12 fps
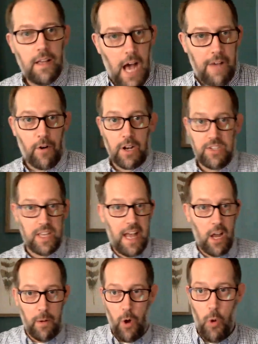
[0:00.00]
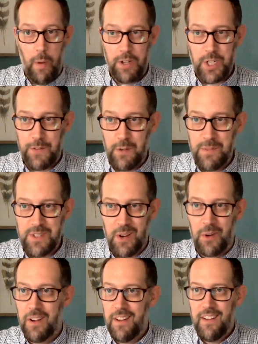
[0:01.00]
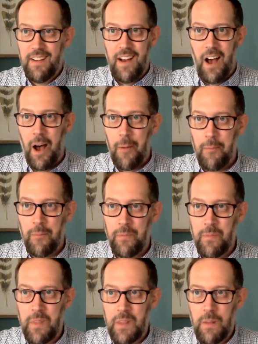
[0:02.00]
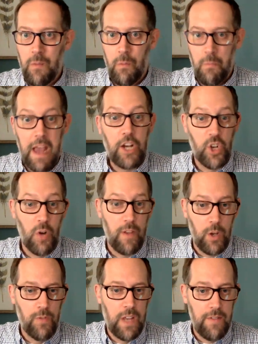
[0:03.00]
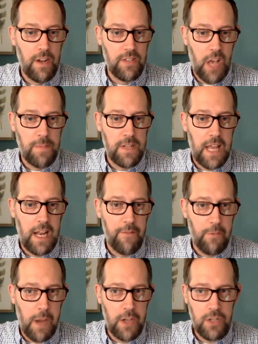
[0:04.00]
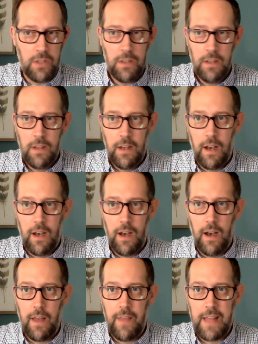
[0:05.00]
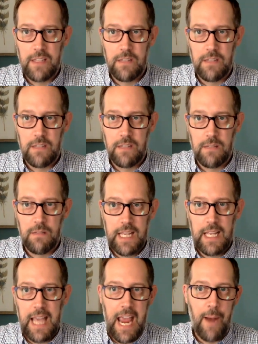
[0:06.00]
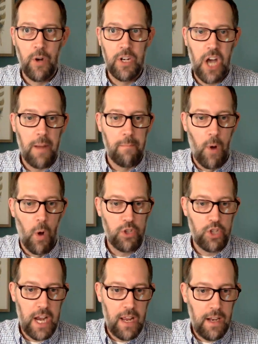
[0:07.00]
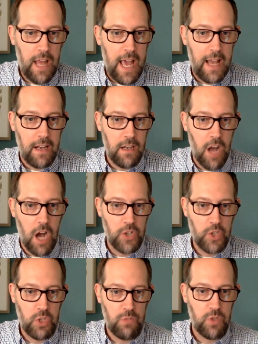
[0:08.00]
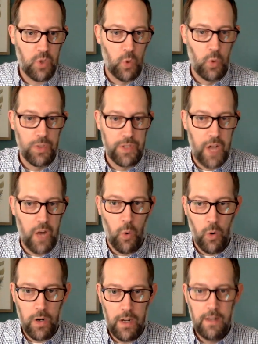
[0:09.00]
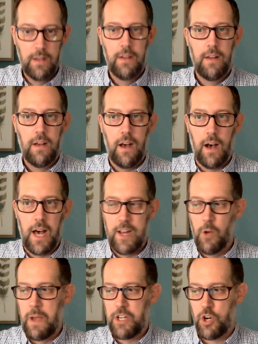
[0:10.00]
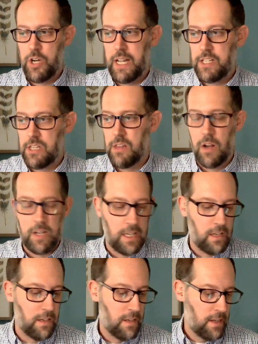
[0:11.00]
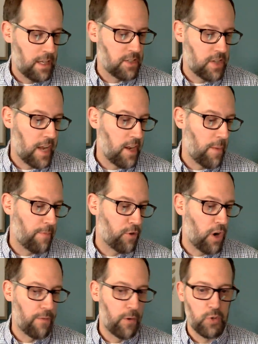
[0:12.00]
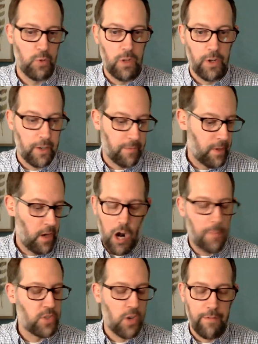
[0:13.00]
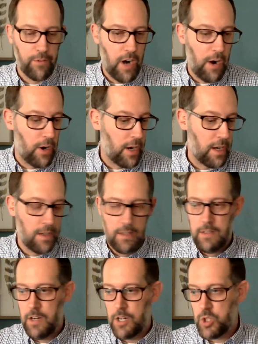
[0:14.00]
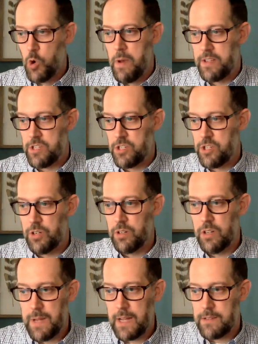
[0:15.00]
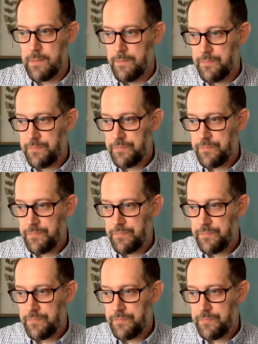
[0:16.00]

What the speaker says: I've already sent out a whole bunch of them. So make sure that you've given us up-to-date information. That's cameron.molchan@knoxschools.org. And he'll make sure he gets you logged in and signed up for our virtual learning, or I'm sorry, for our School Messenger updates.